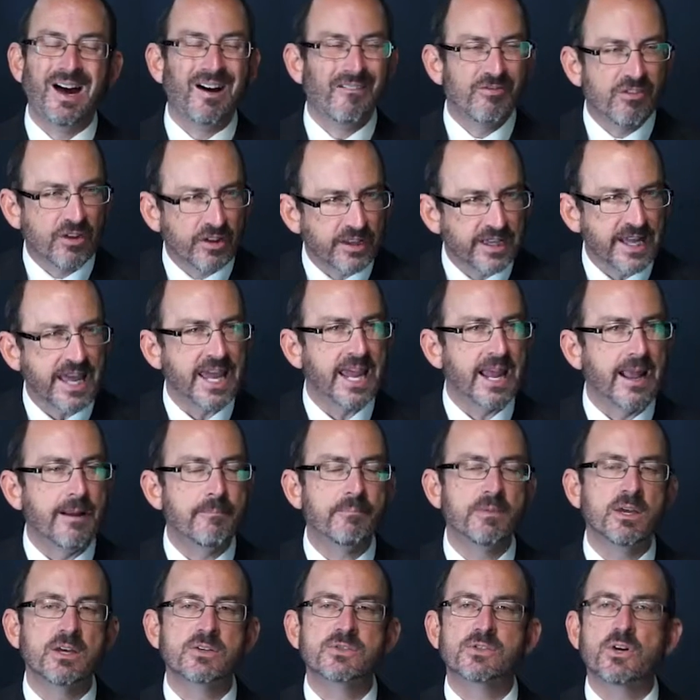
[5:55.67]
of the
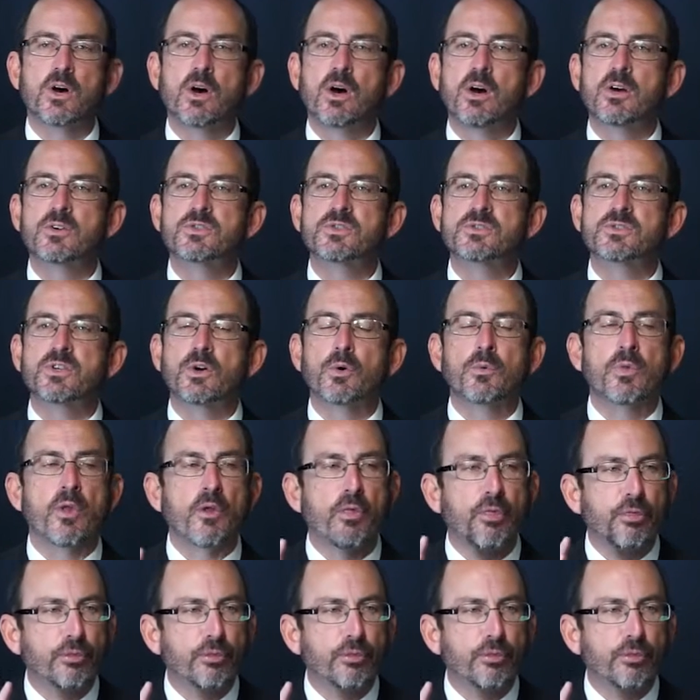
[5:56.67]
Lamb is also the